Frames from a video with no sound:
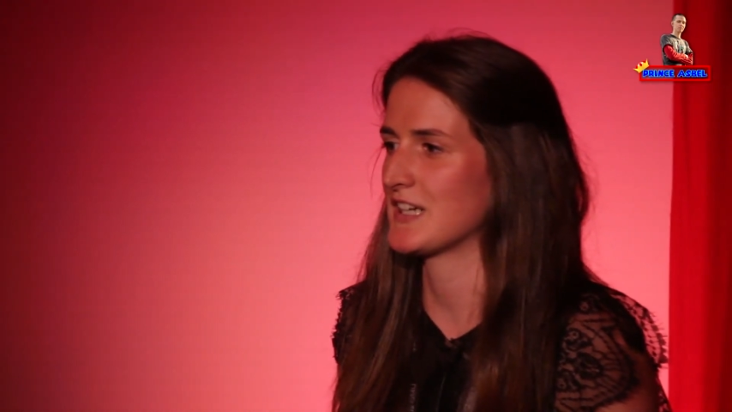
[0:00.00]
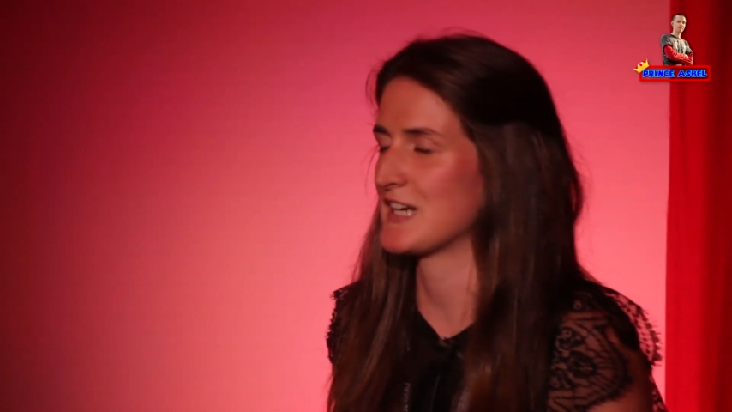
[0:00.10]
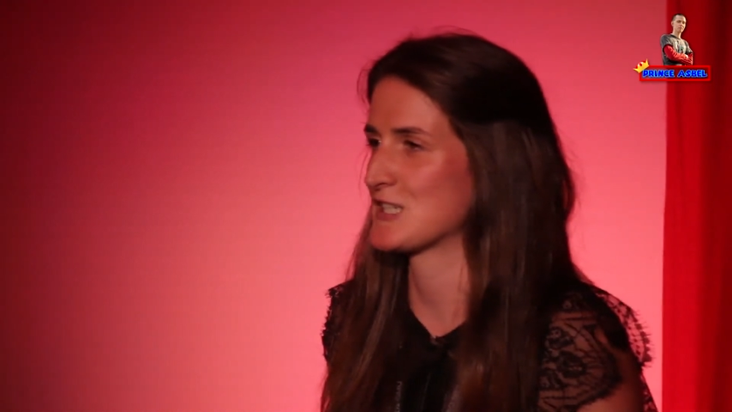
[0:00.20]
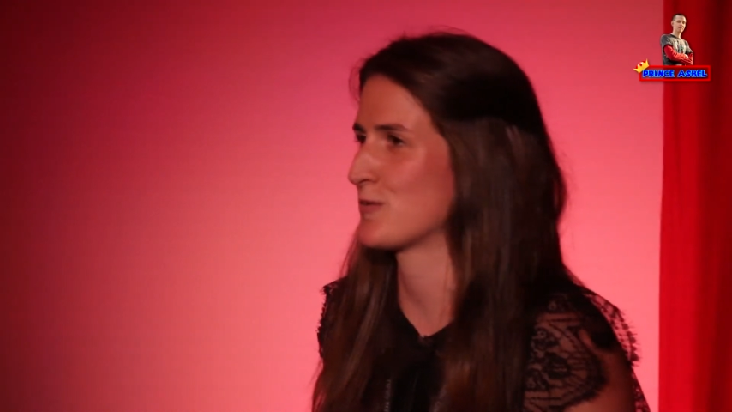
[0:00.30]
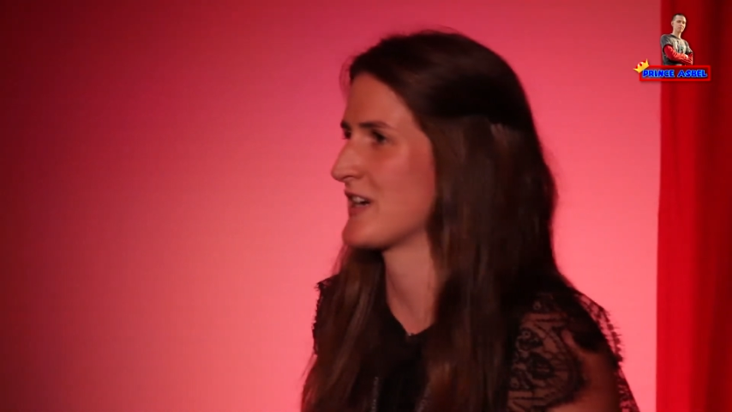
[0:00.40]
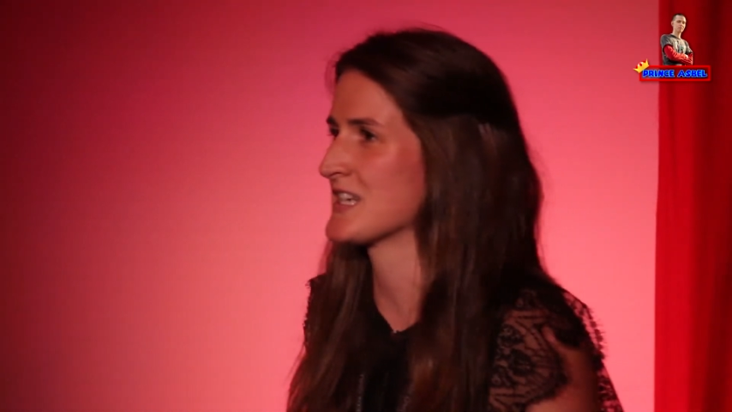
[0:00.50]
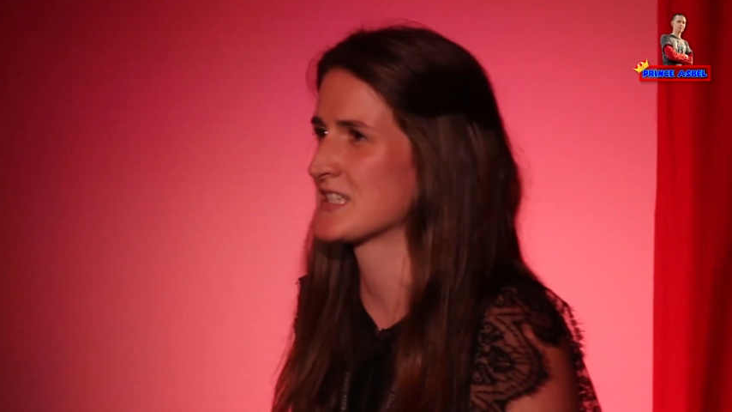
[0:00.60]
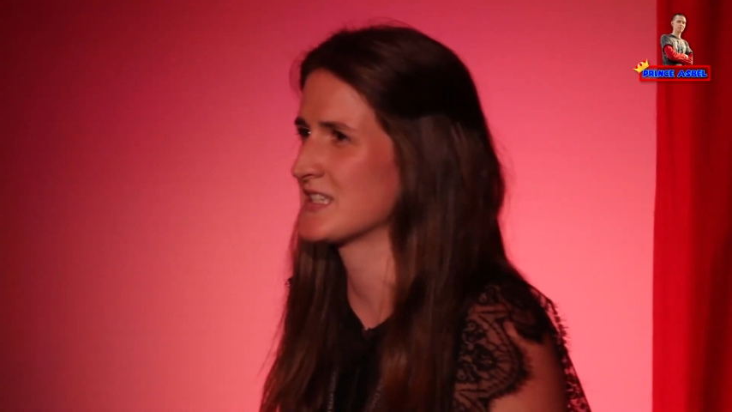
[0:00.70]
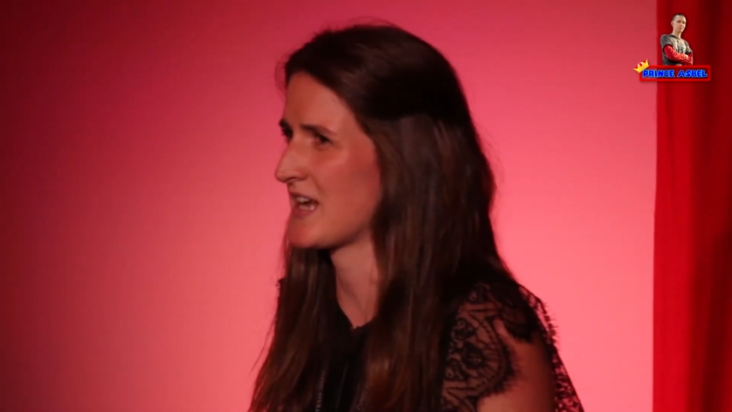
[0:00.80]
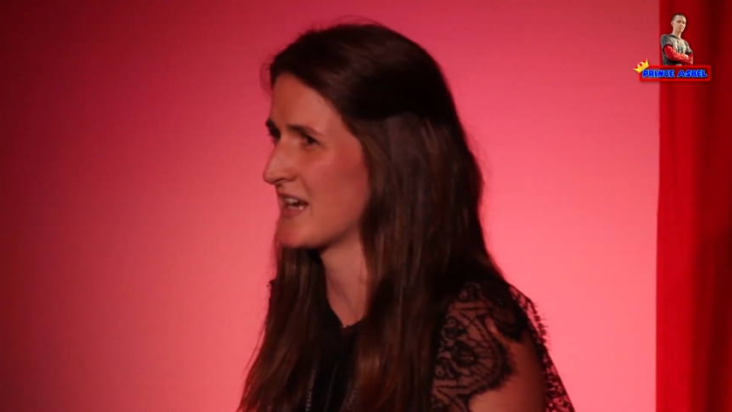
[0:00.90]

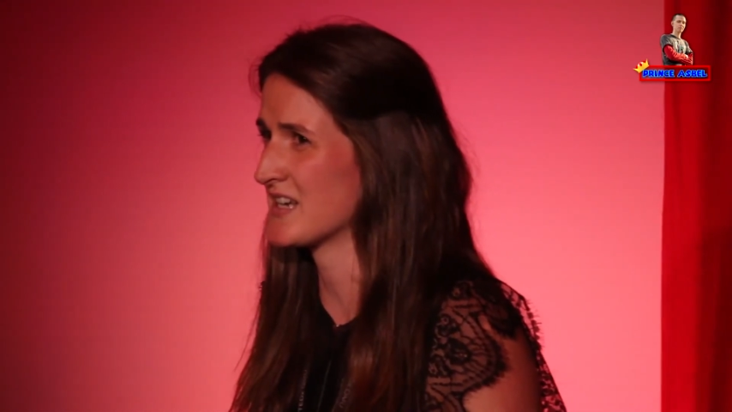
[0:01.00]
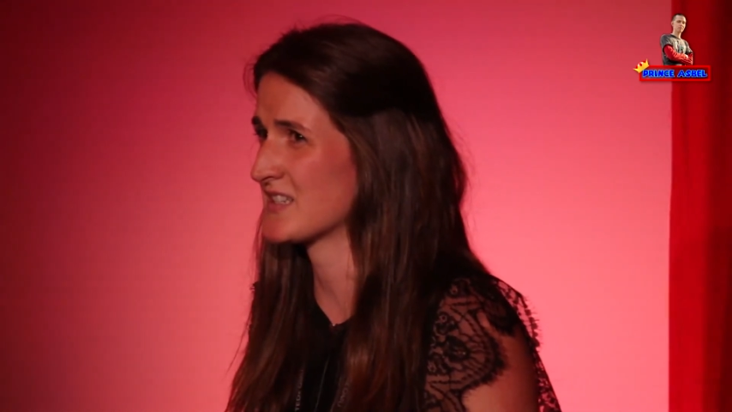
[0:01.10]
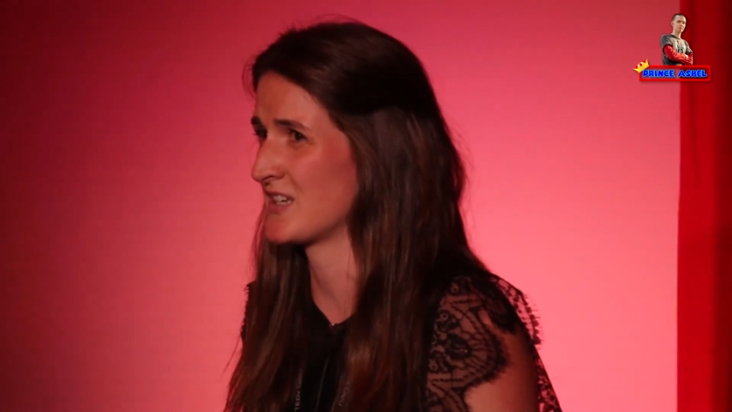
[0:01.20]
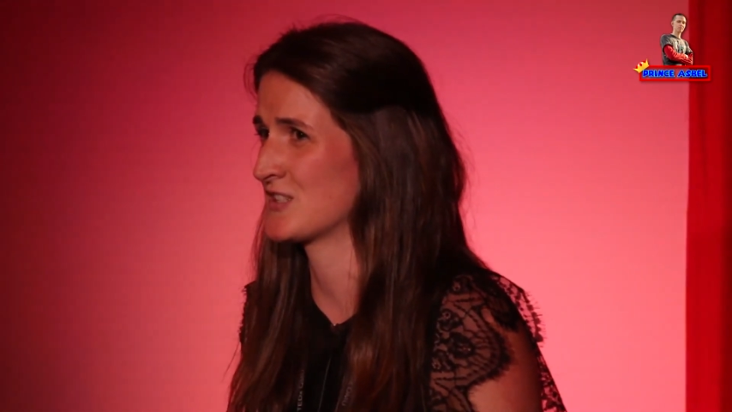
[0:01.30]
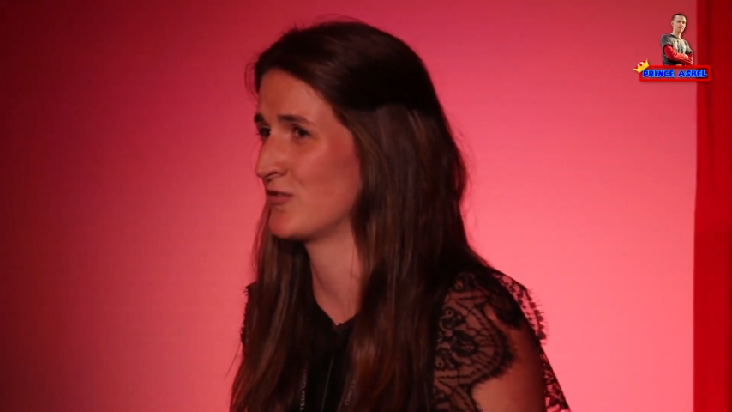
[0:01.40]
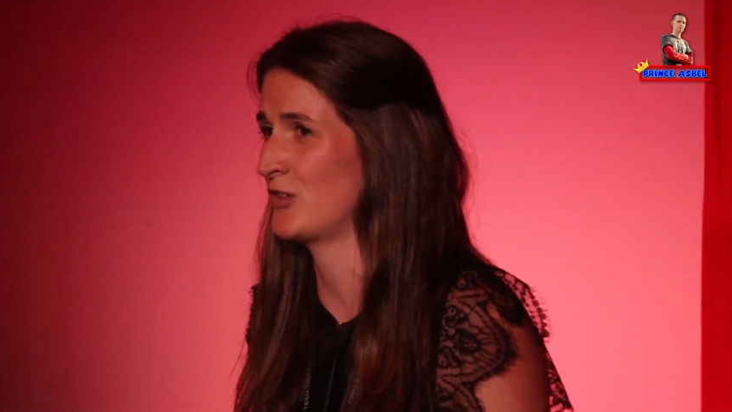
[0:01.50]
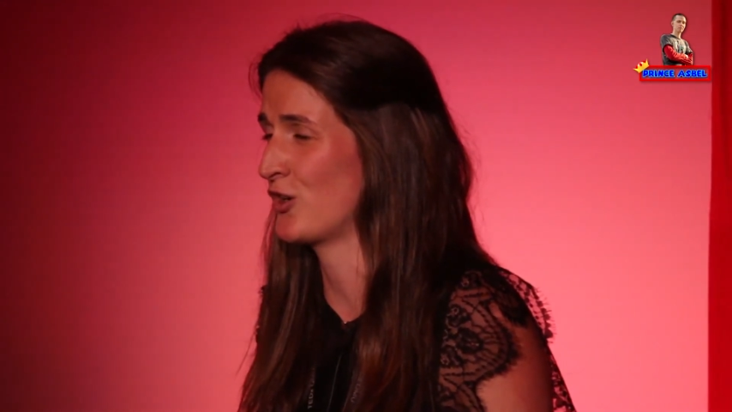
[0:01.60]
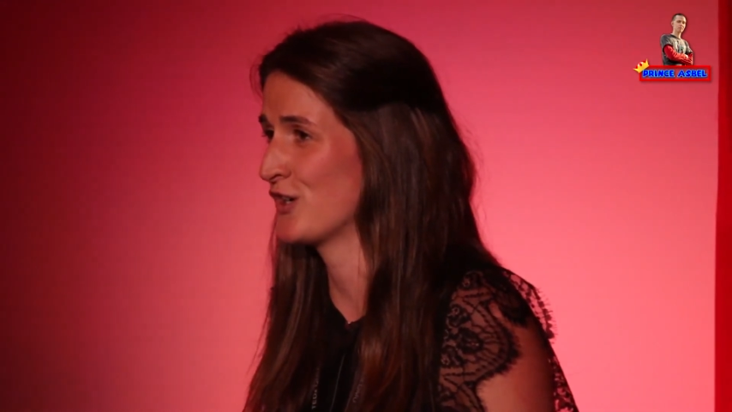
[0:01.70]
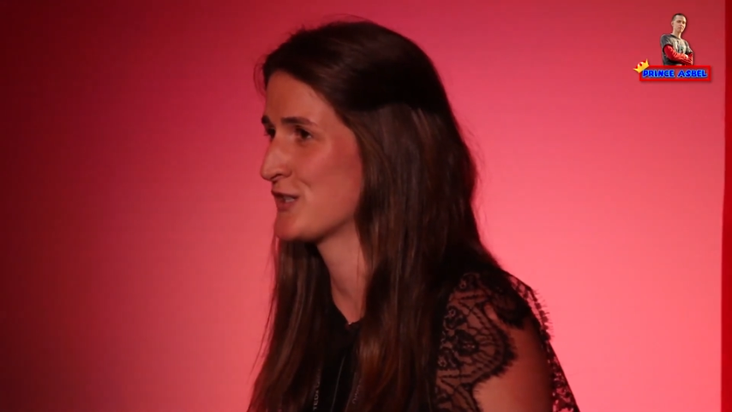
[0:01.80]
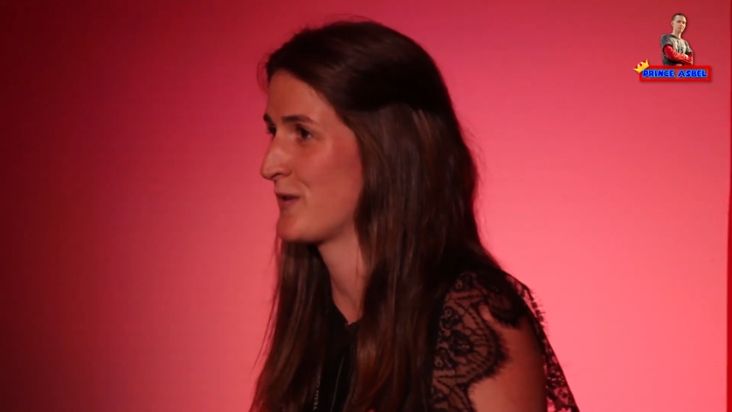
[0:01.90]
experiences any sense of
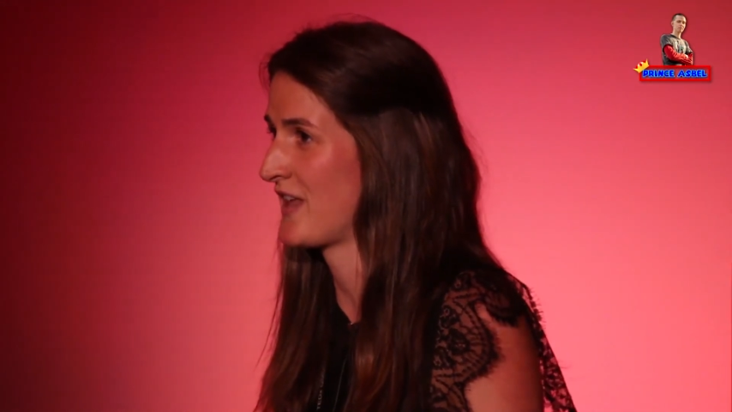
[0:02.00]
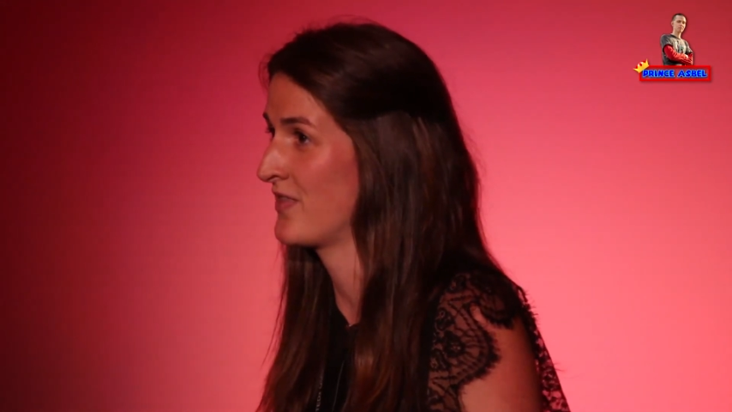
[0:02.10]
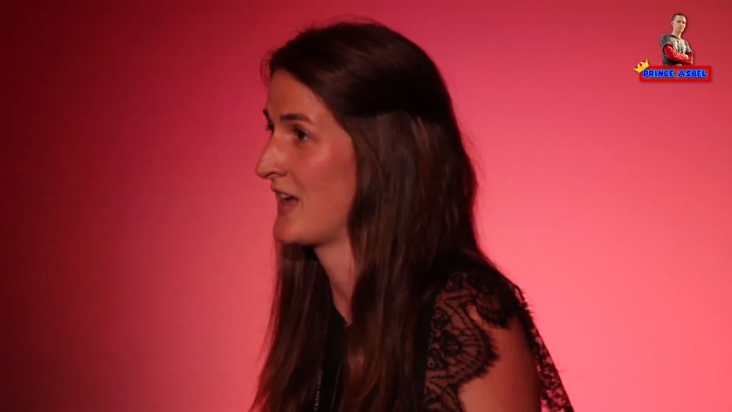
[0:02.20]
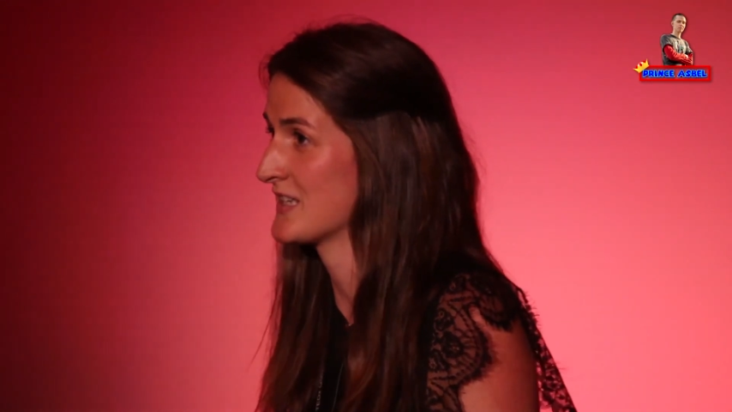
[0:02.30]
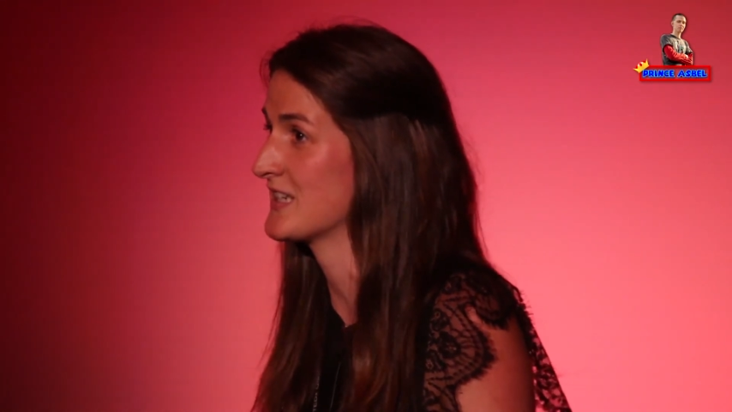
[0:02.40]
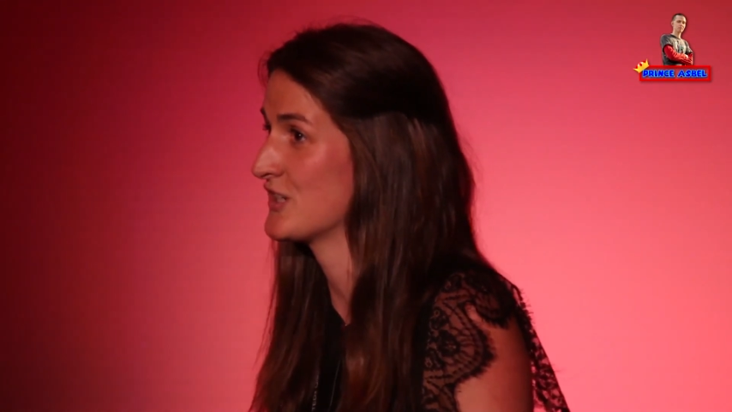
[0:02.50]
loss within that